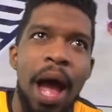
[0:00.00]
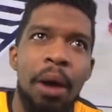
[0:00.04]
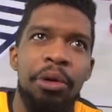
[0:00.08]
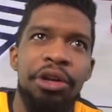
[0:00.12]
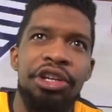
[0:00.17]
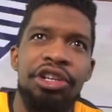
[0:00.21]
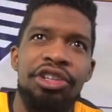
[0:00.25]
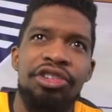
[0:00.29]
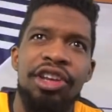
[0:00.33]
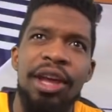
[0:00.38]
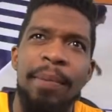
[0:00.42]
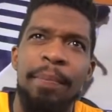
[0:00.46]
How
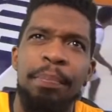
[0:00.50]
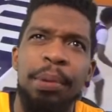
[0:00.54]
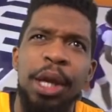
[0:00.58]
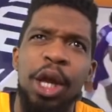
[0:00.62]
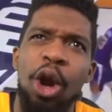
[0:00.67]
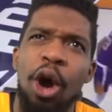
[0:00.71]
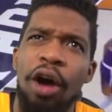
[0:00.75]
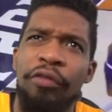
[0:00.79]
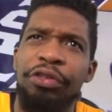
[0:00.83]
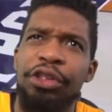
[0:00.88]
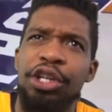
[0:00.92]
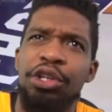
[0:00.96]
we just get
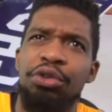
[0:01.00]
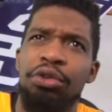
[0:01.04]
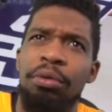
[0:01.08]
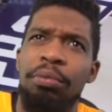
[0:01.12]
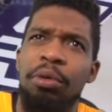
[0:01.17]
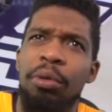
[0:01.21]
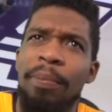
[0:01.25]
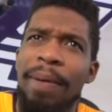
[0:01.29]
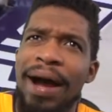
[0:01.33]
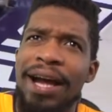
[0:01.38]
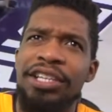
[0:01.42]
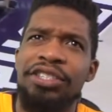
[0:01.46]
beat off the
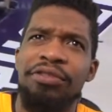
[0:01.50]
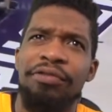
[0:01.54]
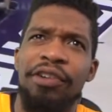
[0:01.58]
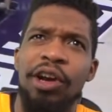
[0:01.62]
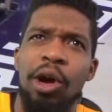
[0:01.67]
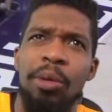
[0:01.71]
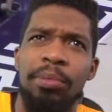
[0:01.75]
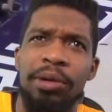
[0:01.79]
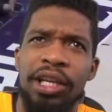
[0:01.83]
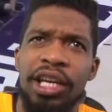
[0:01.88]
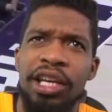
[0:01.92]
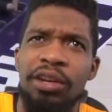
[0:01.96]
dribble by
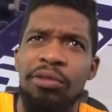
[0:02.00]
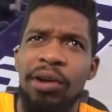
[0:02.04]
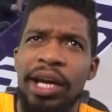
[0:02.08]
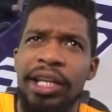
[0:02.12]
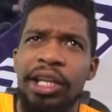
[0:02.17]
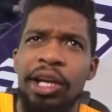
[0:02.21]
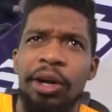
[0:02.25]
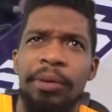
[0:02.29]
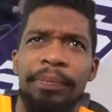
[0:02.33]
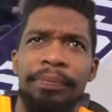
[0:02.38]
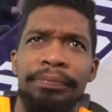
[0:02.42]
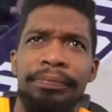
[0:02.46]
JaVale McGee
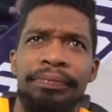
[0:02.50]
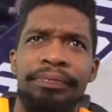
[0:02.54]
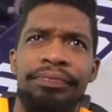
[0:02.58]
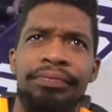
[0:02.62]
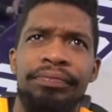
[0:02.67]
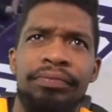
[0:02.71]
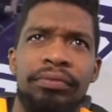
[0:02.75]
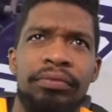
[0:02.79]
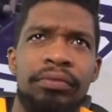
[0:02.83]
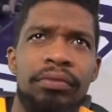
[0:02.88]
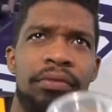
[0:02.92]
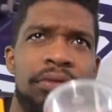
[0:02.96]
right
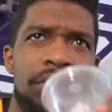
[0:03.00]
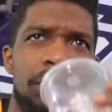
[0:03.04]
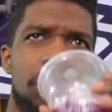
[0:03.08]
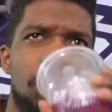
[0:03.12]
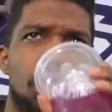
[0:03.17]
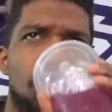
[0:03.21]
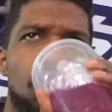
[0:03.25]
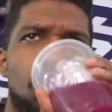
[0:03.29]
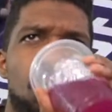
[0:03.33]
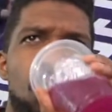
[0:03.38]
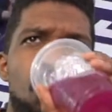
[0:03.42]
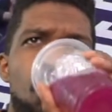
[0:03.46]

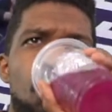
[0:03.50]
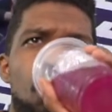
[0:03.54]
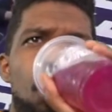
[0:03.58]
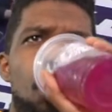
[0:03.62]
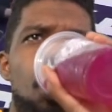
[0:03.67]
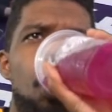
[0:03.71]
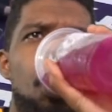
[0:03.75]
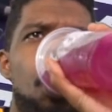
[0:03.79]
there.